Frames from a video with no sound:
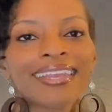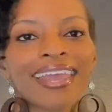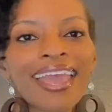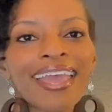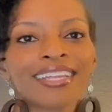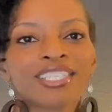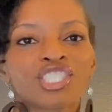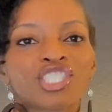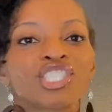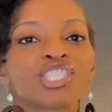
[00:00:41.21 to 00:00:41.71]

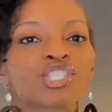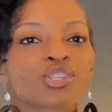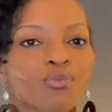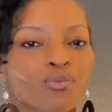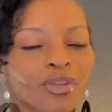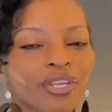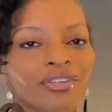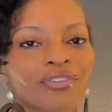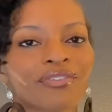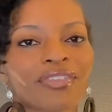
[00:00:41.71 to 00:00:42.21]
and she
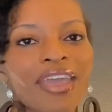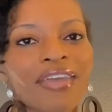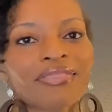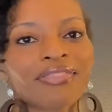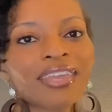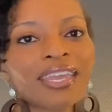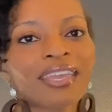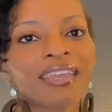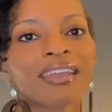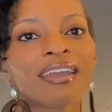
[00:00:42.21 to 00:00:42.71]
surrendered that
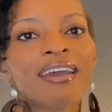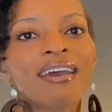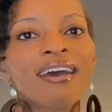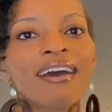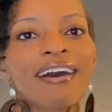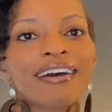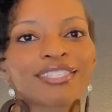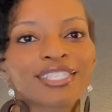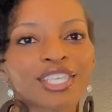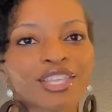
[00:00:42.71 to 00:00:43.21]
thing
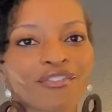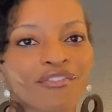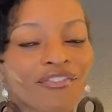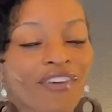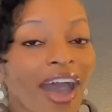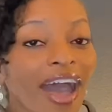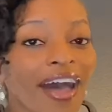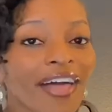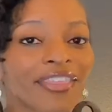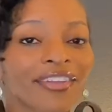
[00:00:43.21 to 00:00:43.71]
unto the
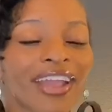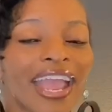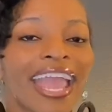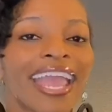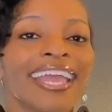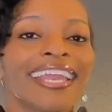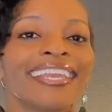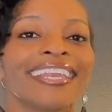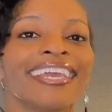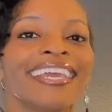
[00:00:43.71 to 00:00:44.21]
Father
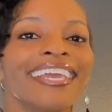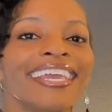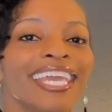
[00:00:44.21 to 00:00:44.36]
and